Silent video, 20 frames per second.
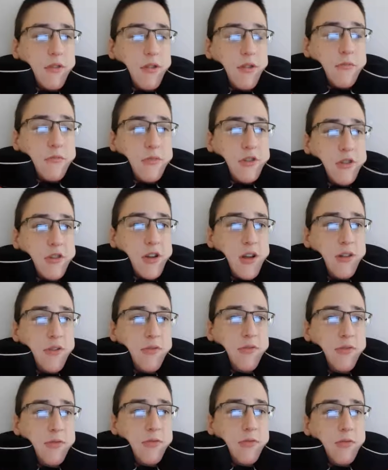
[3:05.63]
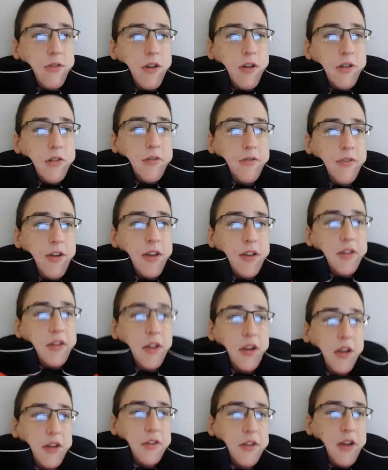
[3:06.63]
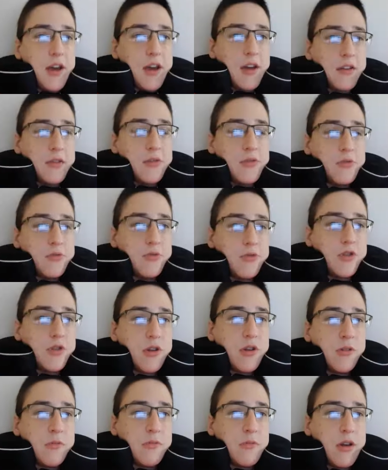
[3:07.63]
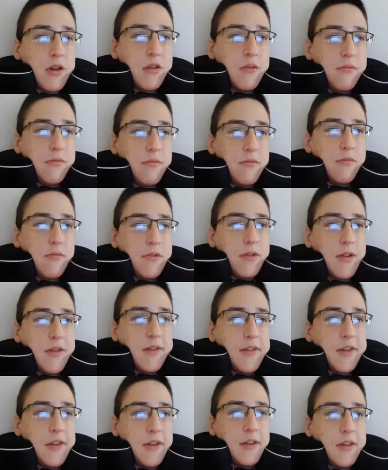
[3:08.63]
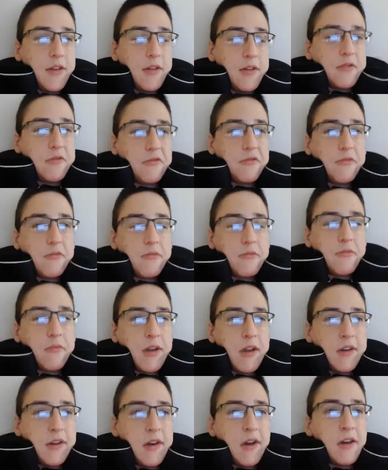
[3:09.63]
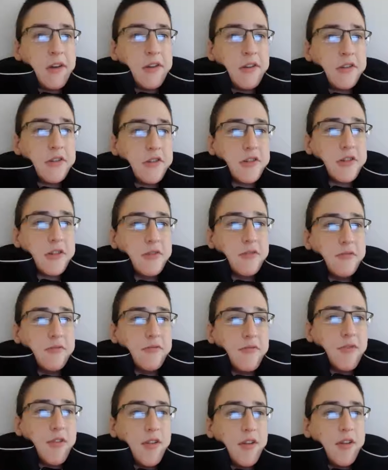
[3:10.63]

I myself had to fight to get diagnosed, and they think that my dad is the